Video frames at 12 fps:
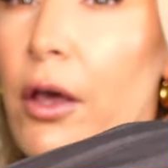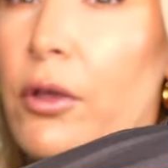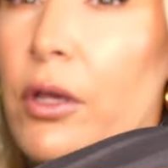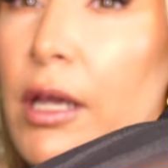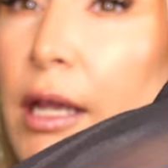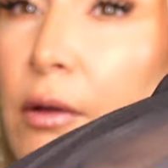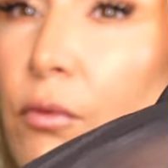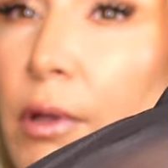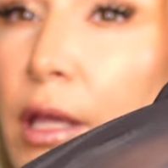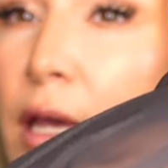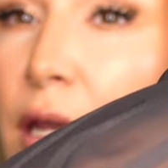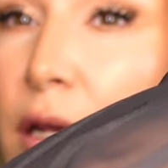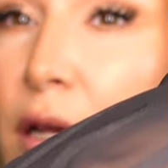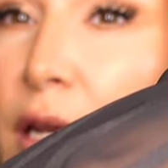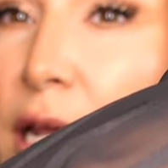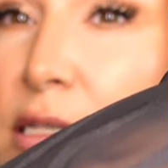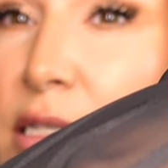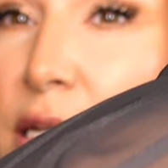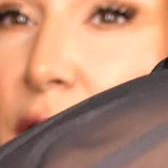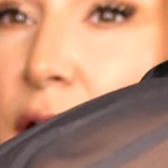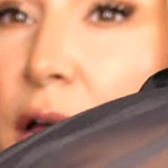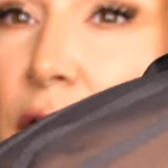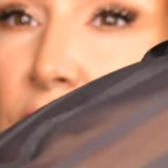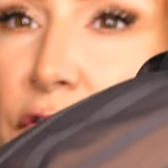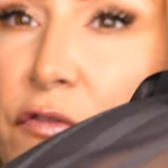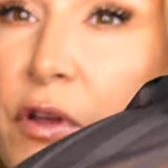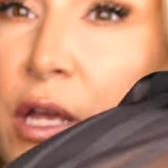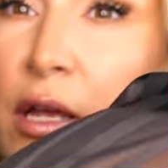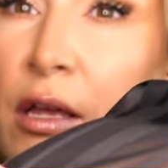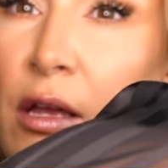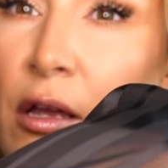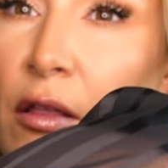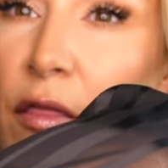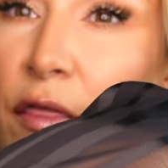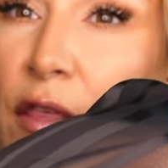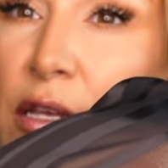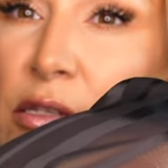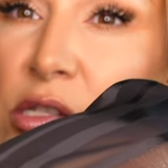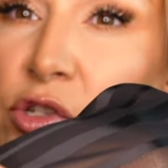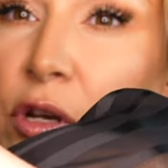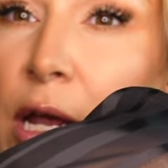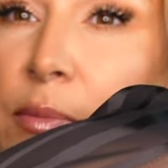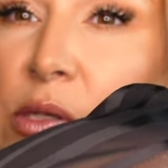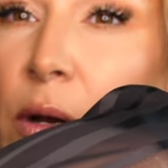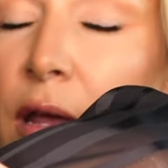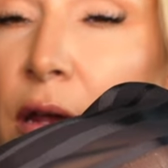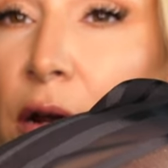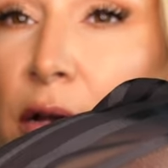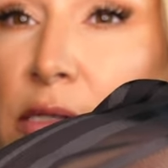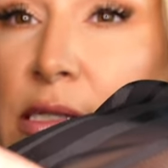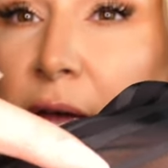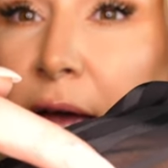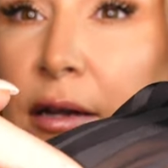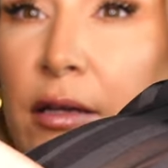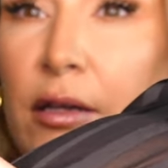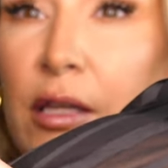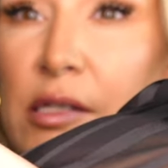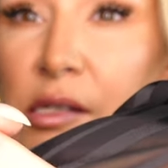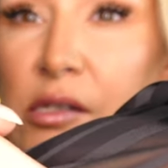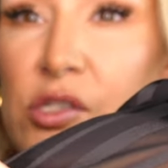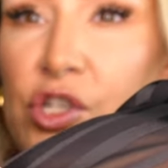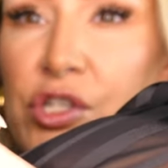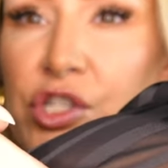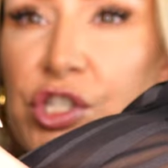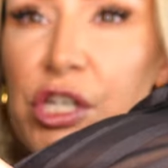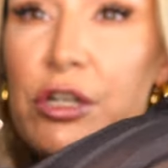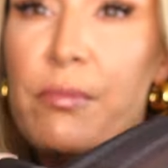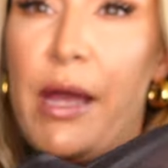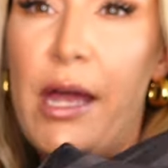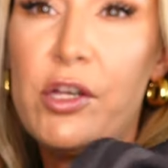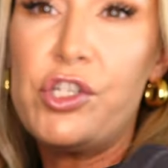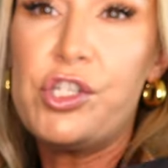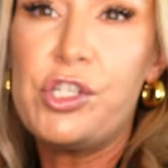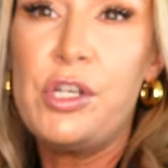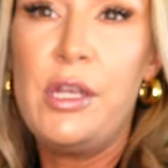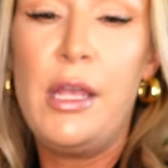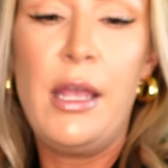You can really get a good idea of these stripes right here are satin. This is just sheer mesh.